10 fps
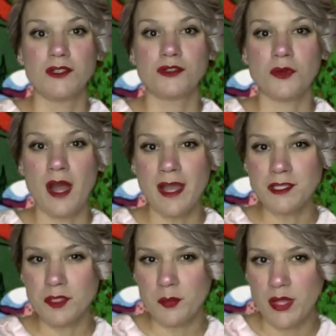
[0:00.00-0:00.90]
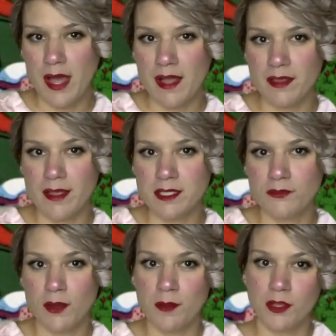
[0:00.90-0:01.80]
Try to apply a lesson
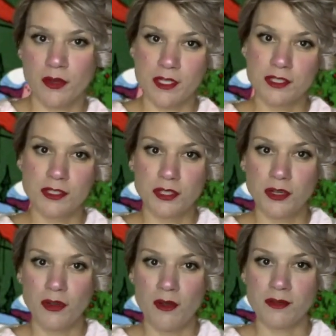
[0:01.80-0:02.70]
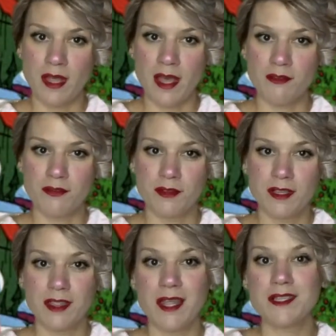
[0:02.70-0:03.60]
from the Grinch into your own life.
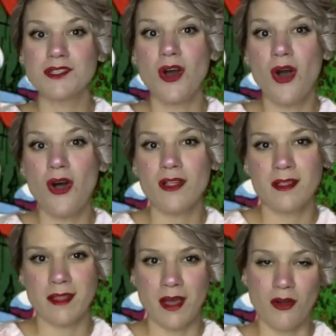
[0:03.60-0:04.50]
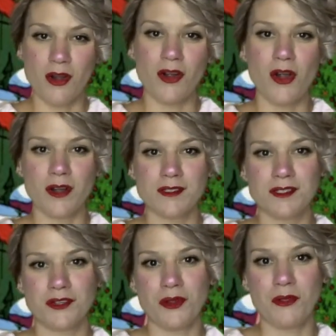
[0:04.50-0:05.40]
Let's all allow our hearts
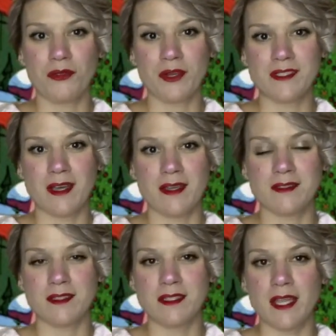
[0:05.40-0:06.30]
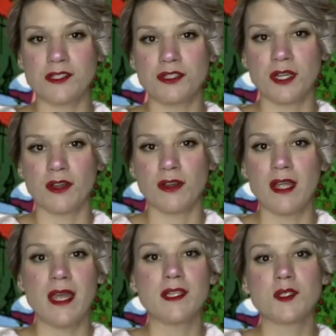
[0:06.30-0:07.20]
to grow 3 sizes next year
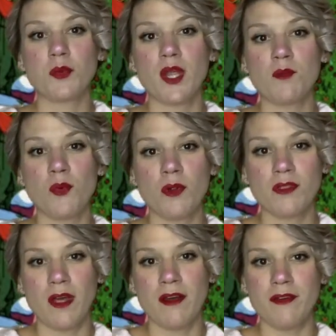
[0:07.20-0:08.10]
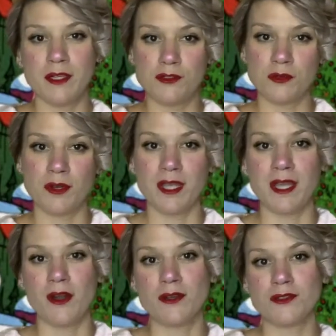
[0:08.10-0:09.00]
and spread more love and joy in
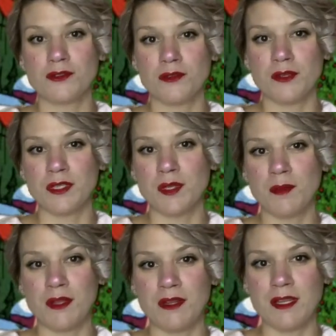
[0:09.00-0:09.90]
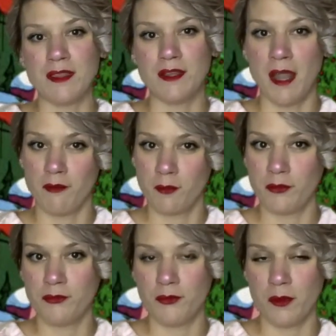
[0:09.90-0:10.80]
our school and community than ever
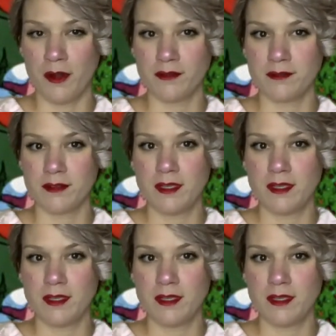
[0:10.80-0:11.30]
before.